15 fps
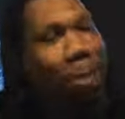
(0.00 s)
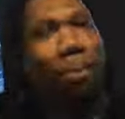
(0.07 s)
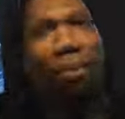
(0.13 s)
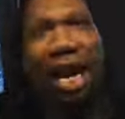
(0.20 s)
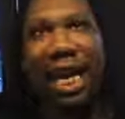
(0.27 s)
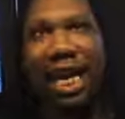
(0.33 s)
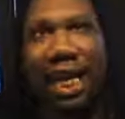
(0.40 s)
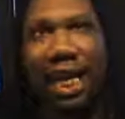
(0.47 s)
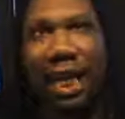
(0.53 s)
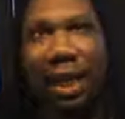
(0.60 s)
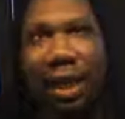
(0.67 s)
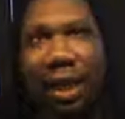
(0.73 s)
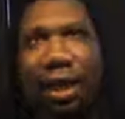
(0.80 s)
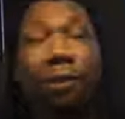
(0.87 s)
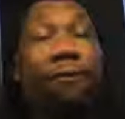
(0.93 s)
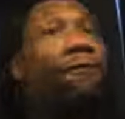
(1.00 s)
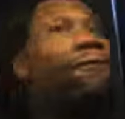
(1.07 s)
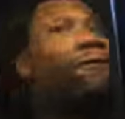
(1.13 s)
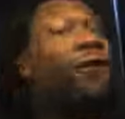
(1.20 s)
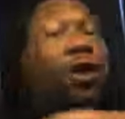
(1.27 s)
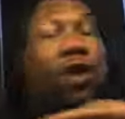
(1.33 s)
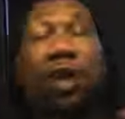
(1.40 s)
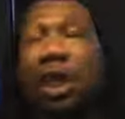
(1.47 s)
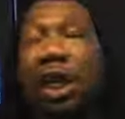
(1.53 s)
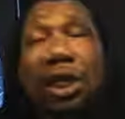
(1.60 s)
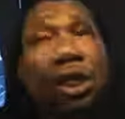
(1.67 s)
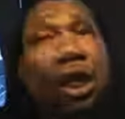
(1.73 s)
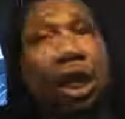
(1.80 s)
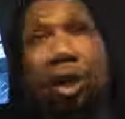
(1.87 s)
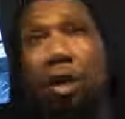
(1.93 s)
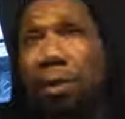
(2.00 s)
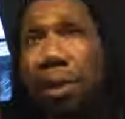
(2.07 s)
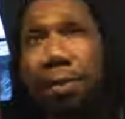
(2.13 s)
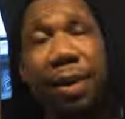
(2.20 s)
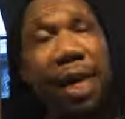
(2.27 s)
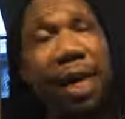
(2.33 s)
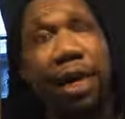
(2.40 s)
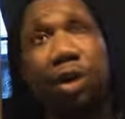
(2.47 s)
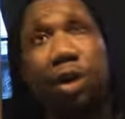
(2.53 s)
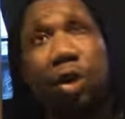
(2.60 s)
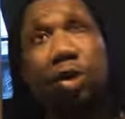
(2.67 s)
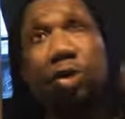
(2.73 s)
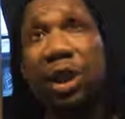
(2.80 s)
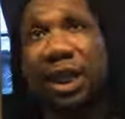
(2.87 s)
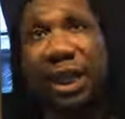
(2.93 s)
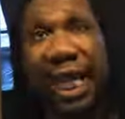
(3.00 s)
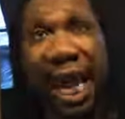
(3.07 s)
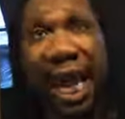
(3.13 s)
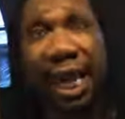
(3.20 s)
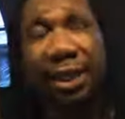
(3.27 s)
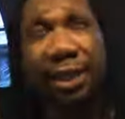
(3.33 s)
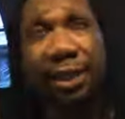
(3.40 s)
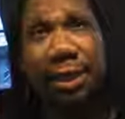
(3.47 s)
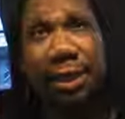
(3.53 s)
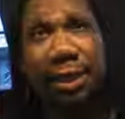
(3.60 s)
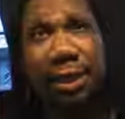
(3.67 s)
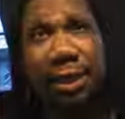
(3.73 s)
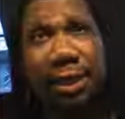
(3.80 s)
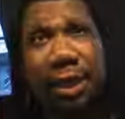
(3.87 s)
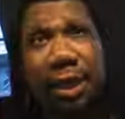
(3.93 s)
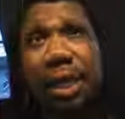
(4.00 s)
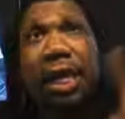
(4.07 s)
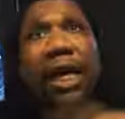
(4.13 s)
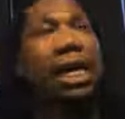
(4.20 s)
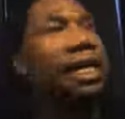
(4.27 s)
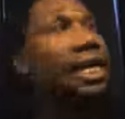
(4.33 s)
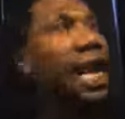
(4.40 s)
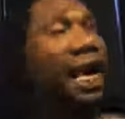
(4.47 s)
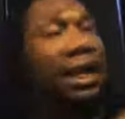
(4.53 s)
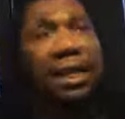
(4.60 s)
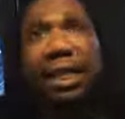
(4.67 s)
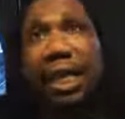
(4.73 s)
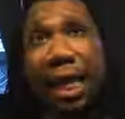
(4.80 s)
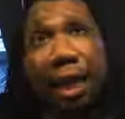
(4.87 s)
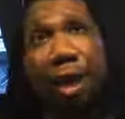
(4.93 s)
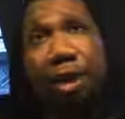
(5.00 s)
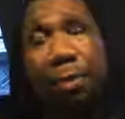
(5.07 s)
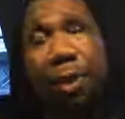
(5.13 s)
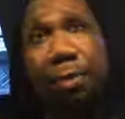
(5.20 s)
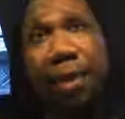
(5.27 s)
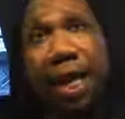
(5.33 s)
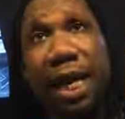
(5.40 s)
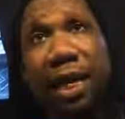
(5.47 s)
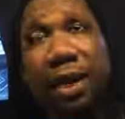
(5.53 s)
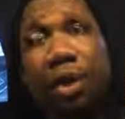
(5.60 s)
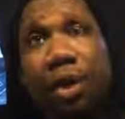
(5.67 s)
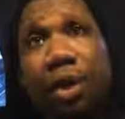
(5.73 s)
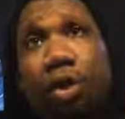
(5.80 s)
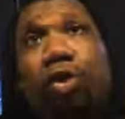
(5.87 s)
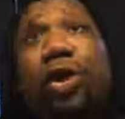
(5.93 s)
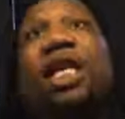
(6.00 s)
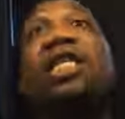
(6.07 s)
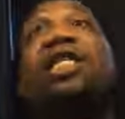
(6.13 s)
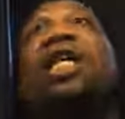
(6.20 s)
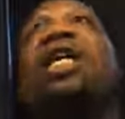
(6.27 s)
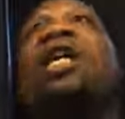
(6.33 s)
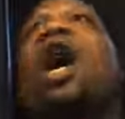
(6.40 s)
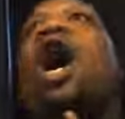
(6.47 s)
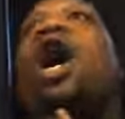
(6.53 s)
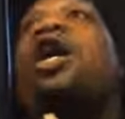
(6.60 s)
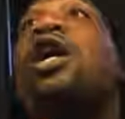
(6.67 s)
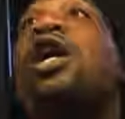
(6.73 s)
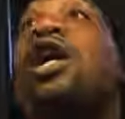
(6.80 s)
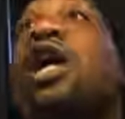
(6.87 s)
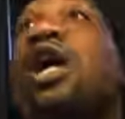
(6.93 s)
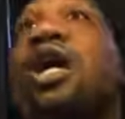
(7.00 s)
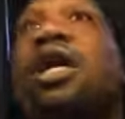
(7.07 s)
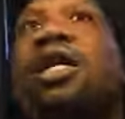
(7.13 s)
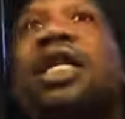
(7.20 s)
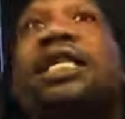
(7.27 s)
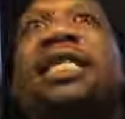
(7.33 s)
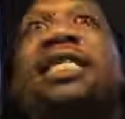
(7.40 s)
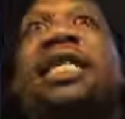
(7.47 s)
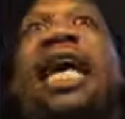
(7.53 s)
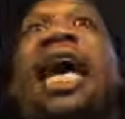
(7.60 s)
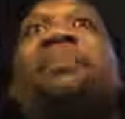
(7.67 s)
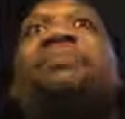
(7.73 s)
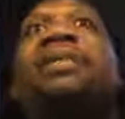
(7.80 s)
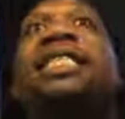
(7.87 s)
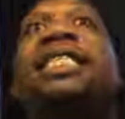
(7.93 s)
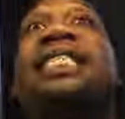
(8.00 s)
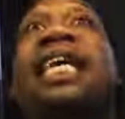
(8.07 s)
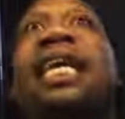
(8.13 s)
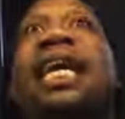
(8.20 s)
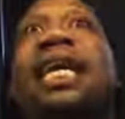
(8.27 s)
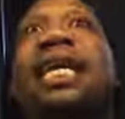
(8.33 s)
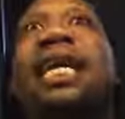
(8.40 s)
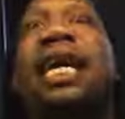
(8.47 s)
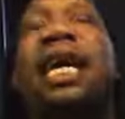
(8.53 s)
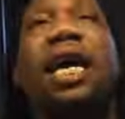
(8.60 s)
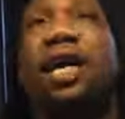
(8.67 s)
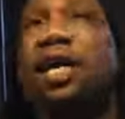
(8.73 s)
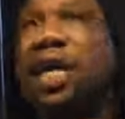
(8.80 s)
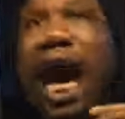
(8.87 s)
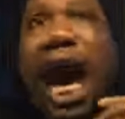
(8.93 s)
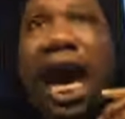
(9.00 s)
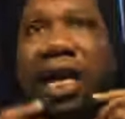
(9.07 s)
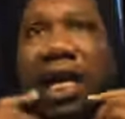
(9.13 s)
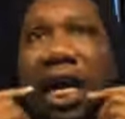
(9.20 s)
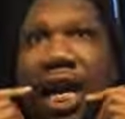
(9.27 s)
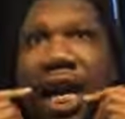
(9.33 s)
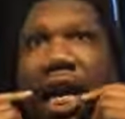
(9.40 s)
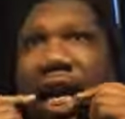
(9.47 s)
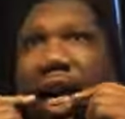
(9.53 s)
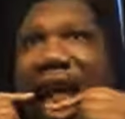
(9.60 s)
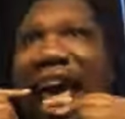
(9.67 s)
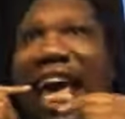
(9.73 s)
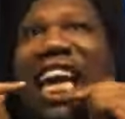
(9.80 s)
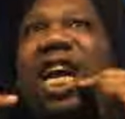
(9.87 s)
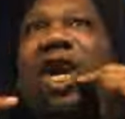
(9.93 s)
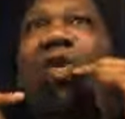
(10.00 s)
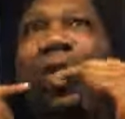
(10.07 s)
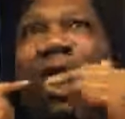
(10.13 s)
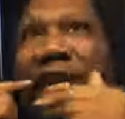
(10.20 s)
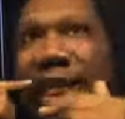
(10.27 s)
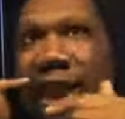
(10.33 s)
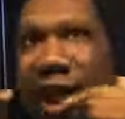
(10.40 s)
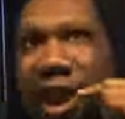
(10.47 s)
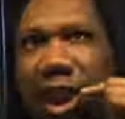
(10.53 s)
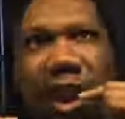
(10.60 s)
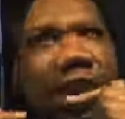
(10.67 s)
Breaking, First things that human beings do is dance. Next thing human beings do is utter. This is MCing, not language.